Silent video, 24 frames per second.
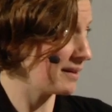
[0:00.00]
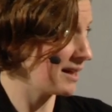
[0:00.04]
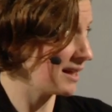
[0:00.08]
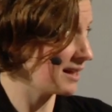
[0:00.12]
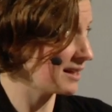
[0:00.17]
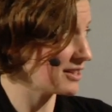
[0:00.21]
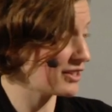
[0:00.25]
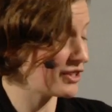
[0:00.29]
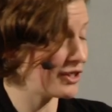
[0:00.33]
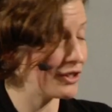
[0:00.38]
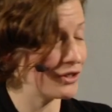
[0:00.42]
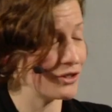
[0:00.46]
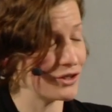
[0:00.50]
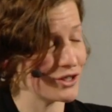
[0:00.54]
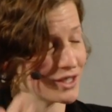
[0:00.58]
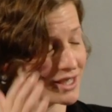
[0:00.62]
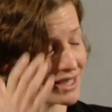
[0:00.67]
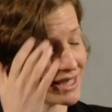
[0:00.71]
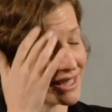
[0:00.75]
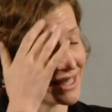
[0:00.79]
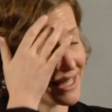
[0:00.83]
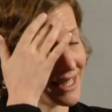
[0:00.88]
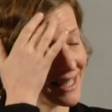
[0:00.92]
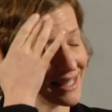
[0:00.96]
being as huge
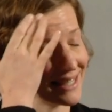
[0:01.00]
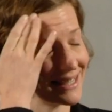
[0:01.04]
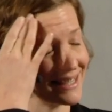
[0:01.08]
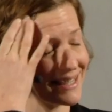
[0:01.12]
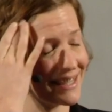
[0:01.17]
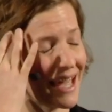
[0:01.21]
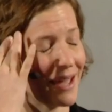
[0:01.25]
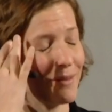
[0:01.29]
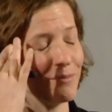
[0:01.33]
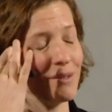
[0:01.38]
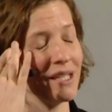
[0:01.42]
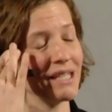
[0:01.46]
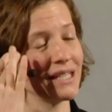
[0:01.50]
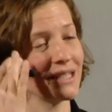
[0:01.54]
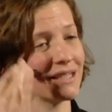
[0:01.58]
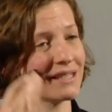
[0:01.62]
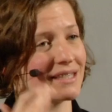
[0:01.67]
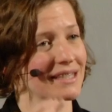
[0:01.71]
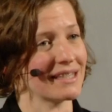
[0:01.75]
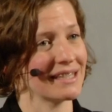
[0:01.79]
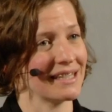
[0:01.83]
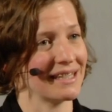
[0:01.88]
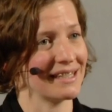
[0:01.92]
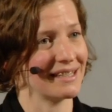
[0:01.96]
as it is, that
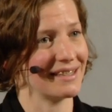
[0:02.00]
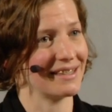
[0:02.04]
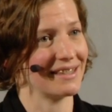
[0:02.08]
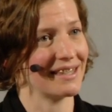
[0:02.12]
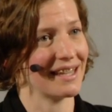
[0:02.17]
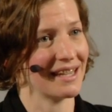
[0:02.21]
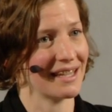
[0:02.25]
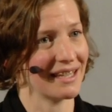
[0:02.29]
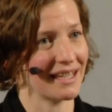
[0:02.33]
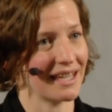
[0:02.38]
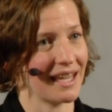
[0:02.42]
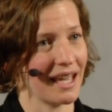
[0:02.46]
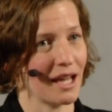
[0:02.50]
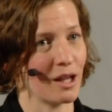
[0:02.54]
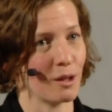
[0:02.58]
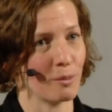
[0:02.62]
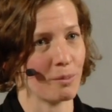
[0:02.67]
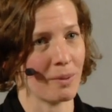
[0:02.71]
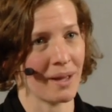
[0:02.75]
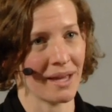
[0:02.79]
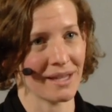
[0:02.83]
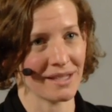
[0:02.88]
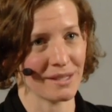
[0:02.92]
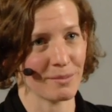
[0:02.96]
means that the uh,
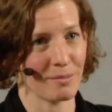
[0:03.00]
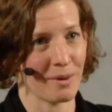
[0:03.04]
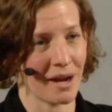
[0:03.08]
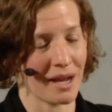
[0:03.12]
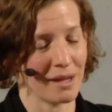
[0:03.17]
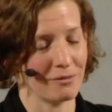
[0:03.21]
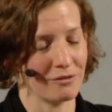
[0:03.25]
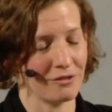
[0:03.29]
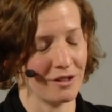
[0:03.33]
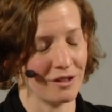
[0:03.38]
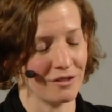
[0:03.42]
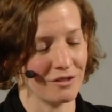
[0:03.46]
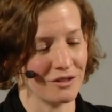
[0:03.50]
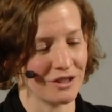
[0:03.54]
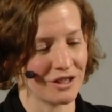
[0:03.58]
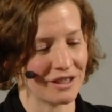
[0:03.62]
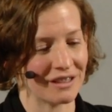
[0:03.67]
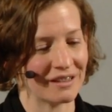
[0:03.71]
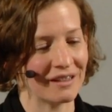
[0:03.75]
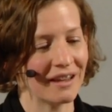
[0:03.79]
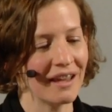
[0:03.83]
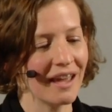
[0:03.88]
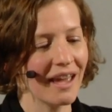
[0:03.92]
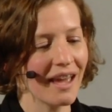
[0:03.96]
kelp has a bright
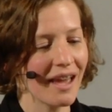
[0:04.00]
future.